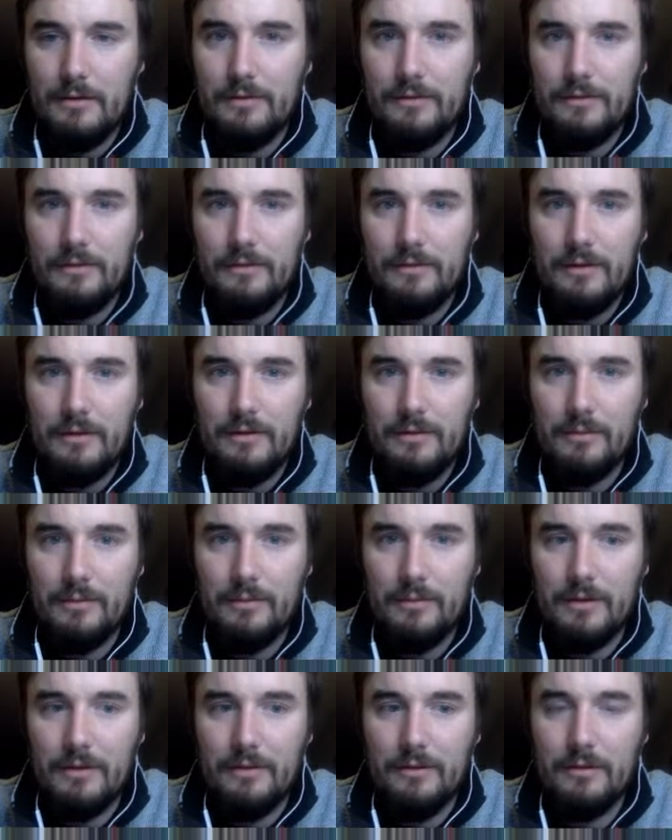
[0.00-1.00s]
Let's see
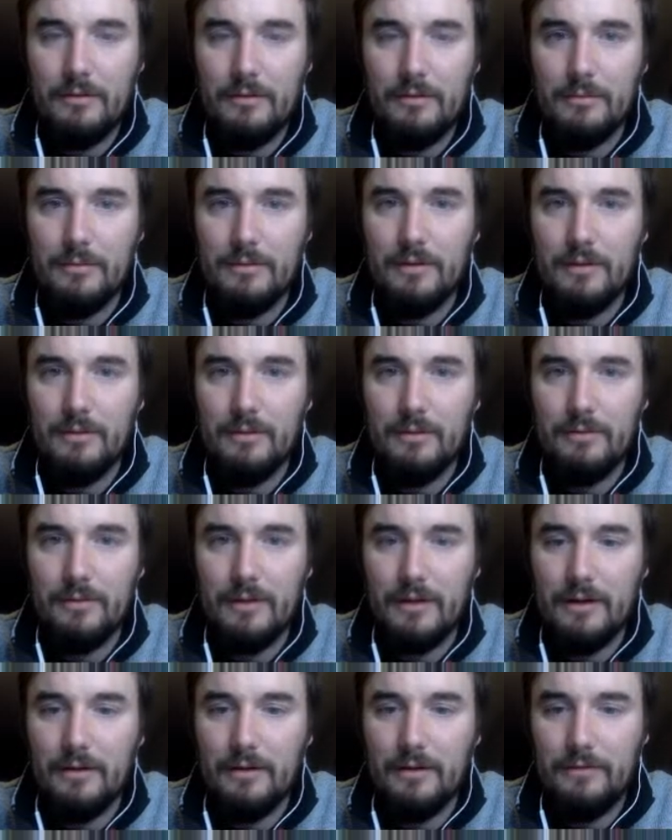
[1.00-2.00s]
some other museum
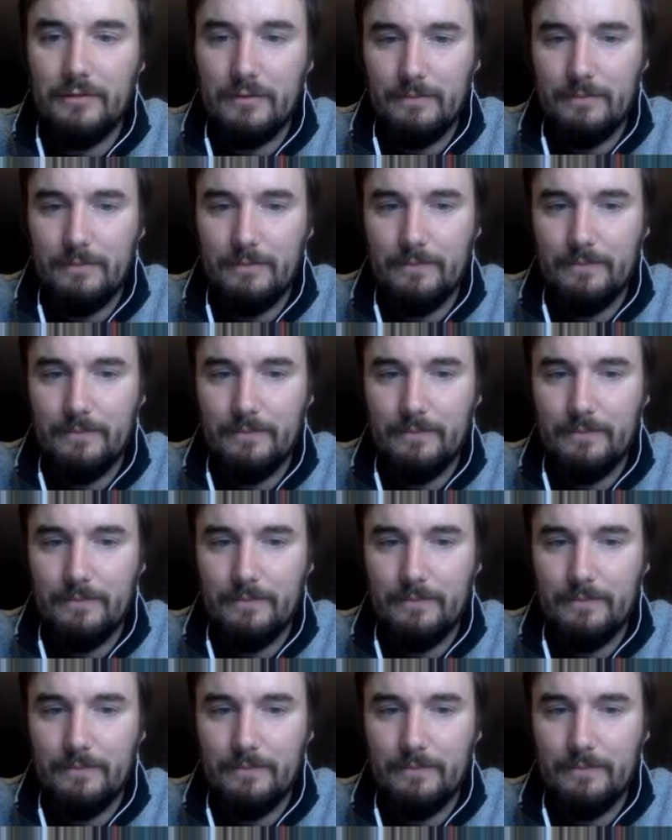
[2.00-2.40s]
stuff.